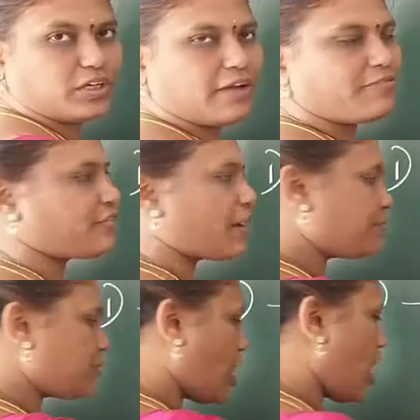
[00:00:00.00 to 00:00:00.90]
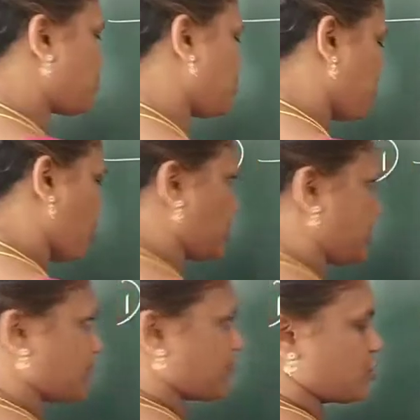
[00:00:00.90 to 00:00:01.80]
okay, from top to
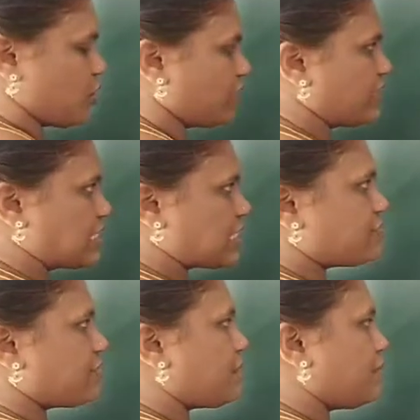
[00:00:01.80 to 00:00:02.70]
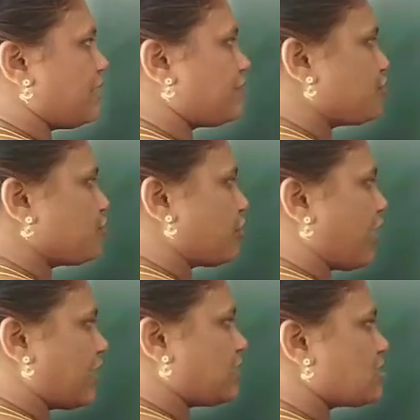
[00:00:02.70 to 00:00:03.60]
bottom. So this is from left to
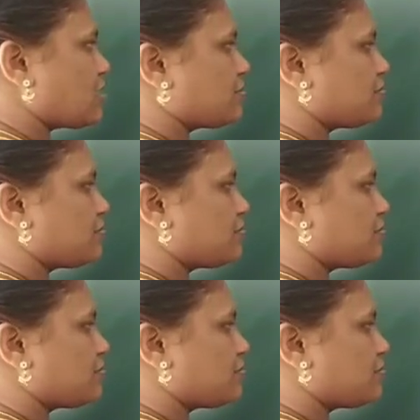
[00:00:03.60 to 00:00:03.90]
right,